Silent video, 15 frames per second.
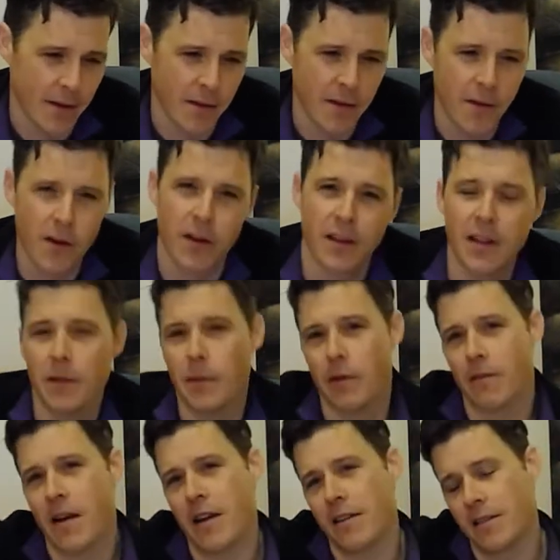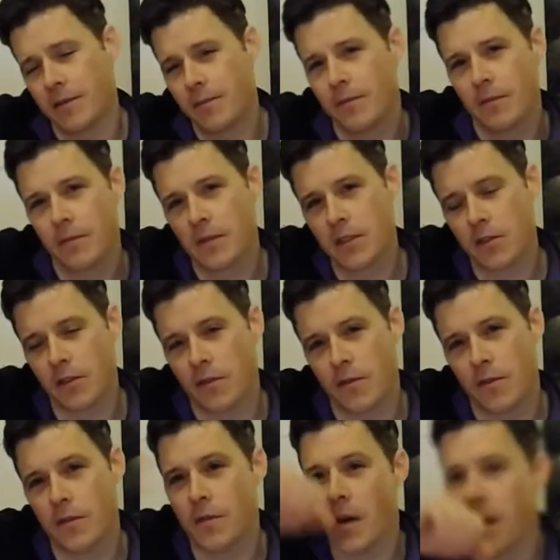You've got a little bit around sort of
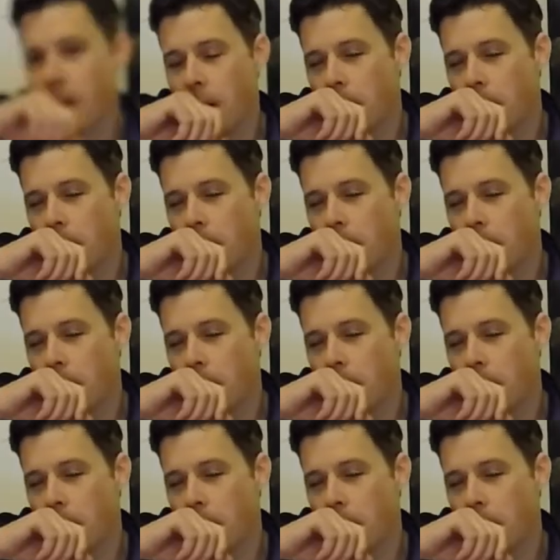the